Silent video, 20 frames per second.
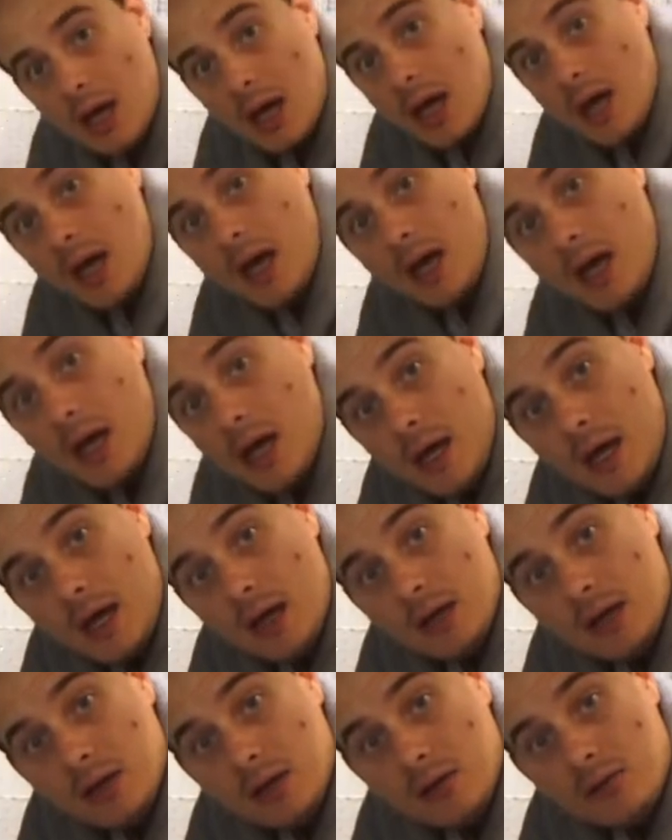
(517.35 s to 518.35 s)

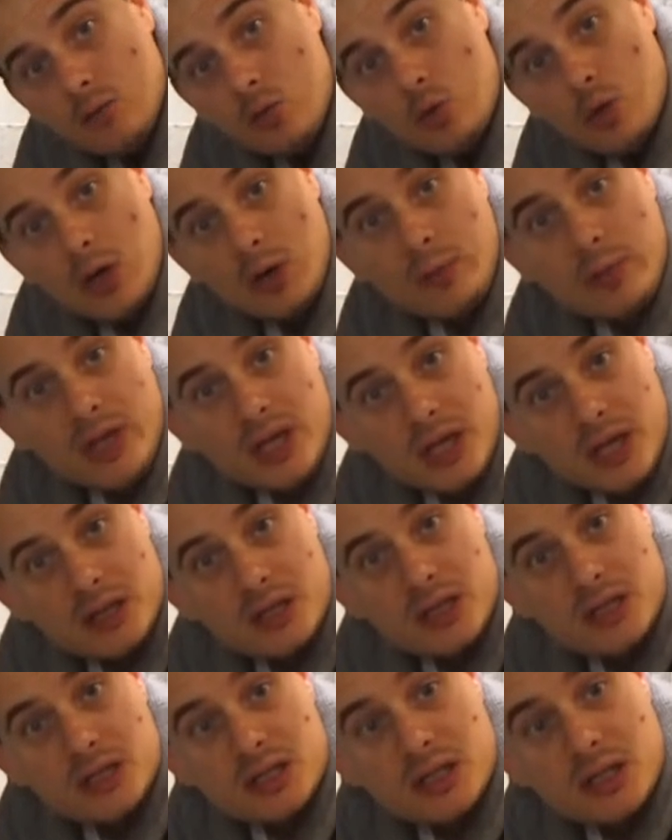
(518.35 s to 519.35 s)
and will be
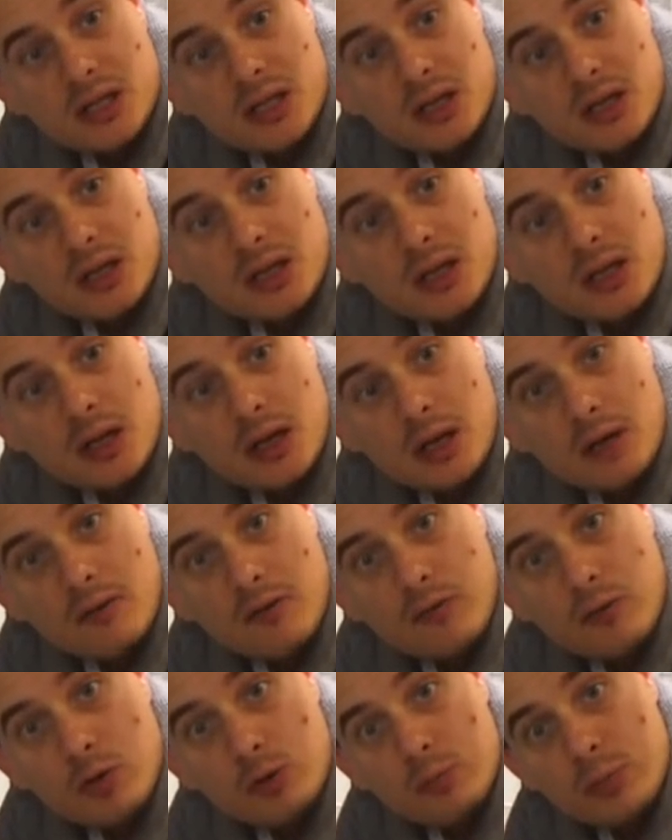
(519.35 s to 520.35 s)
interesting
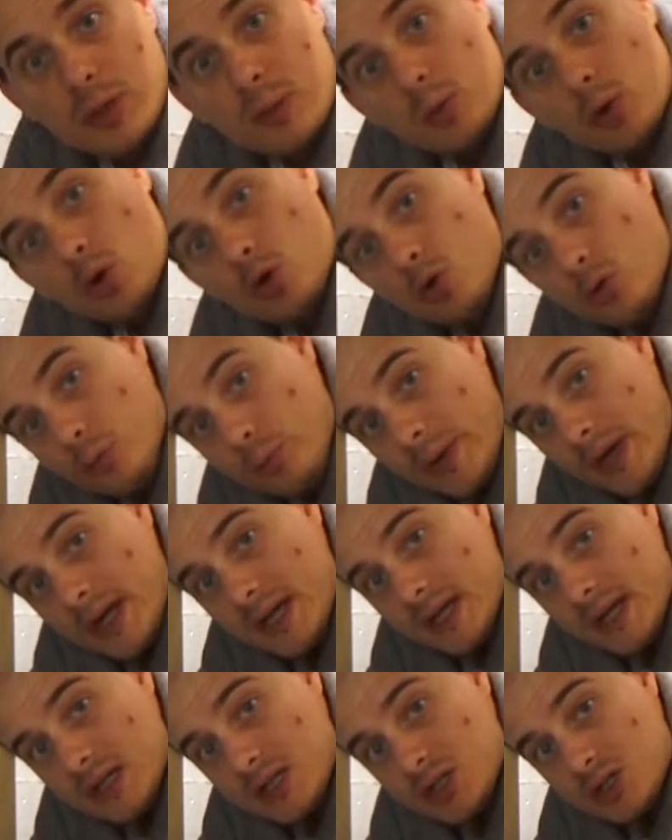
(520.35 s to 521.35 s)
for people who make
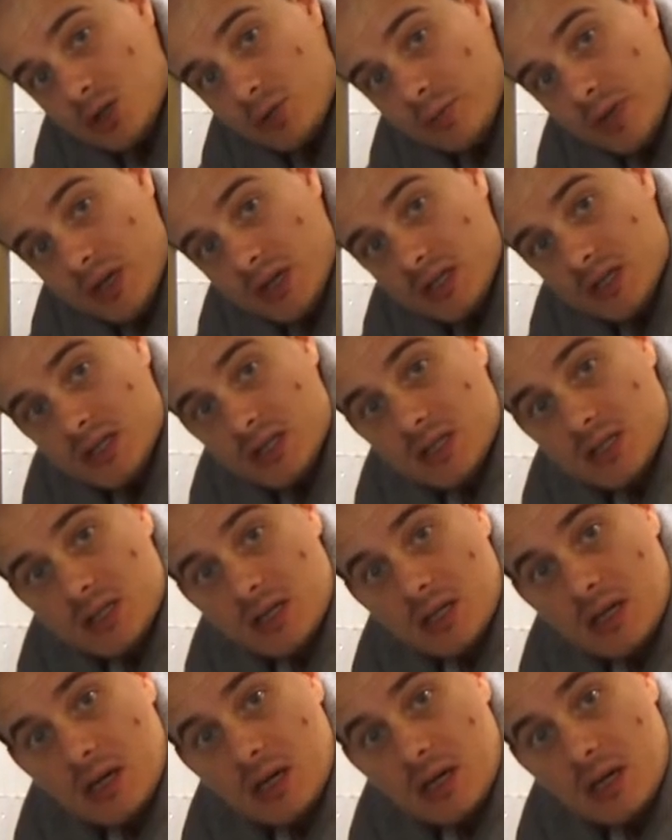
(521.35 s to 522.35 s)
instruments
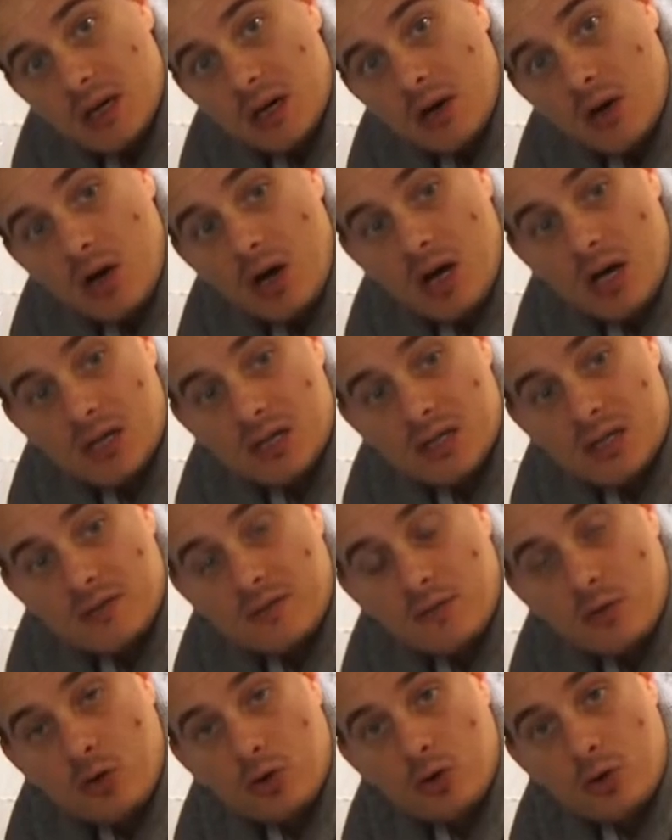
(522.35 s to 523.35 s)
as
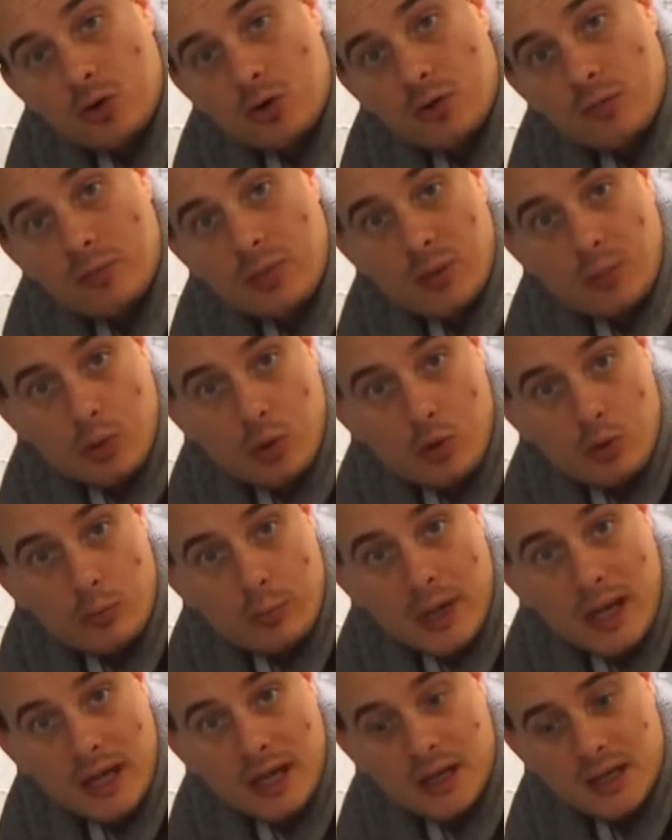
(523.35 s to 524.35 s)
for people who
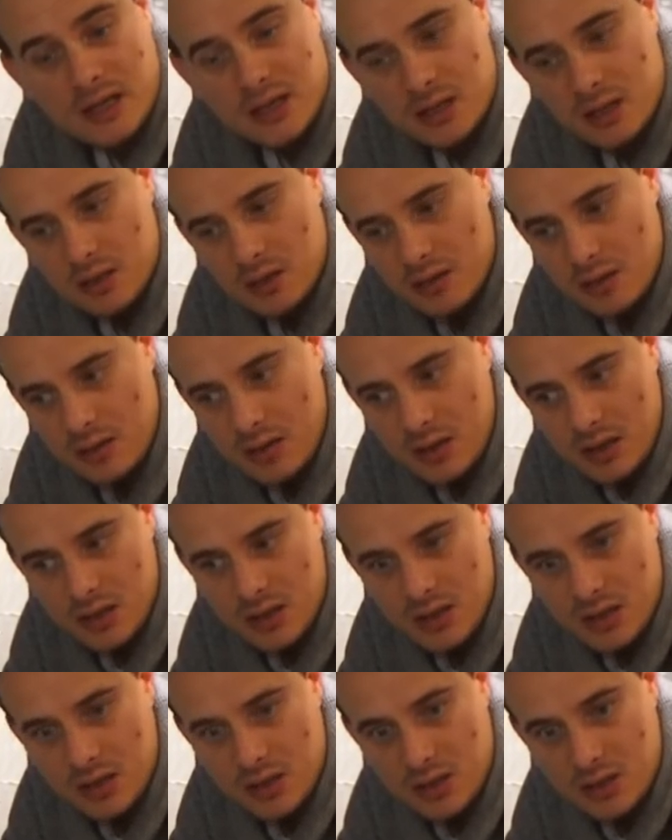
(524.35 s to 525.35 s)
play in
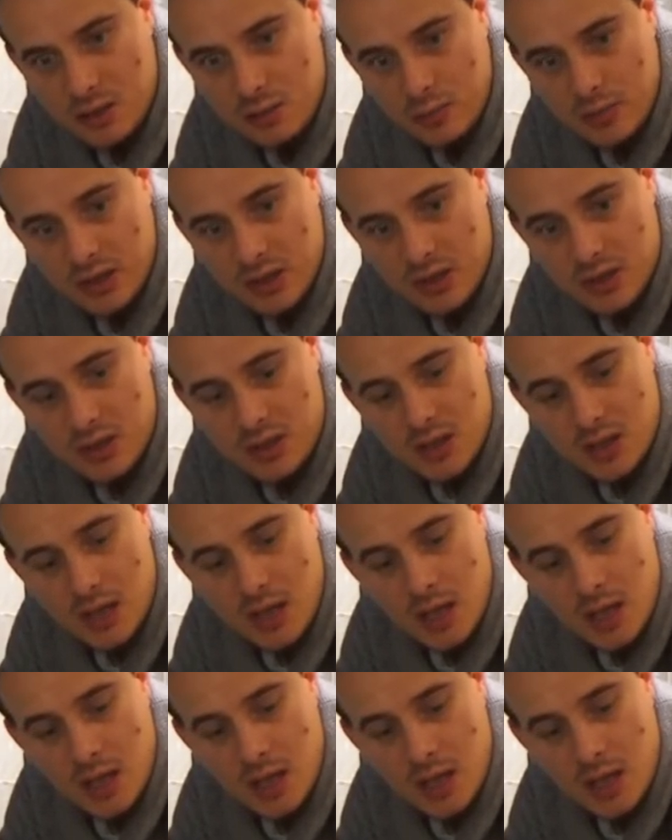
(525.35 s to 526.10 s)
these instruments.